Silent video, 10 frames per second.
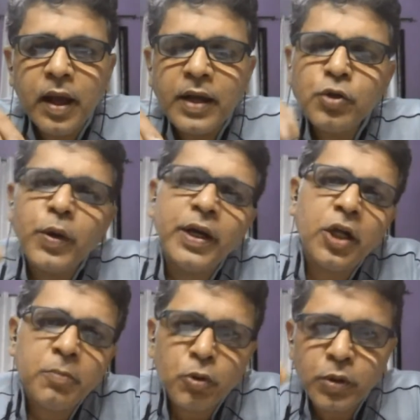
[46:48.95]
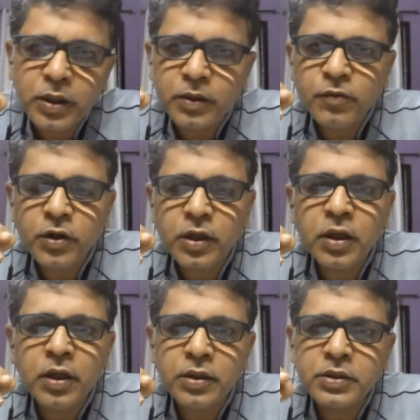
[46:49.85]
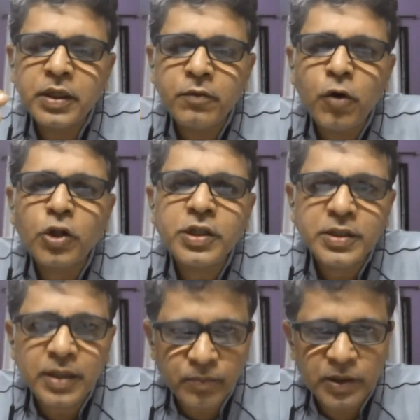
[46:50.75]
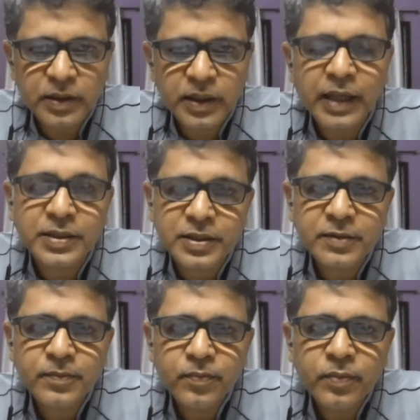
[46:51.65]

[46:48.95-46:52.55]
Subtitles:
and you end up looking for say watching something else.